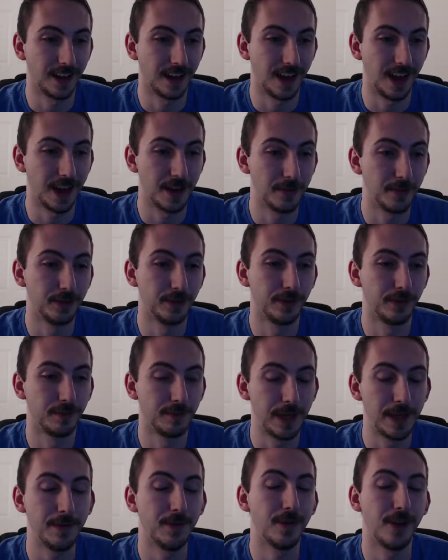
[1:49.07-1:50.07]
I will.
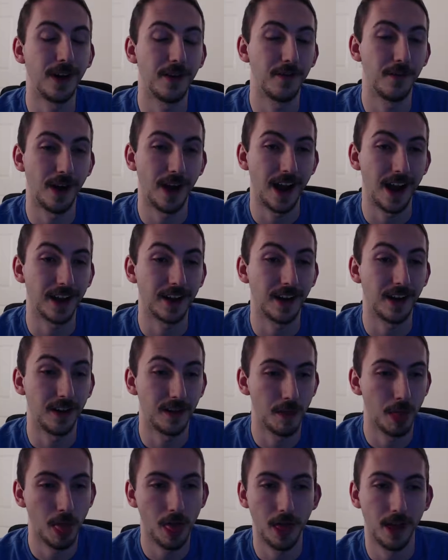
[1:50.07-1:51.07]
People, I,
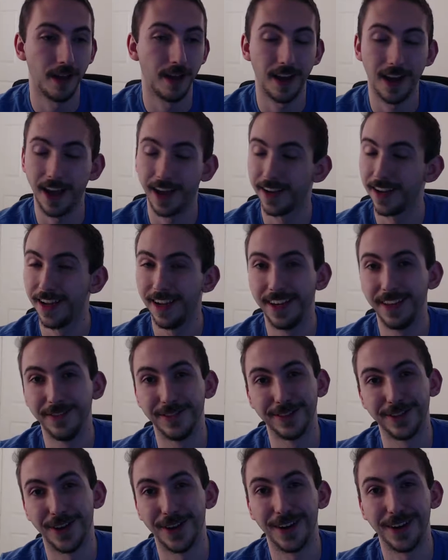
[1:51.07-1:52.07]
I, I can't
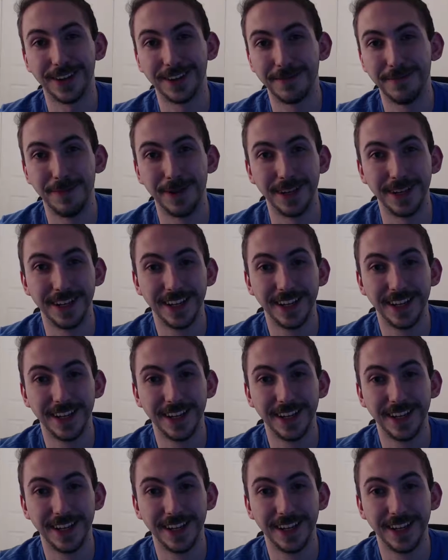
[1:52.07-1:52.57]
even talk, but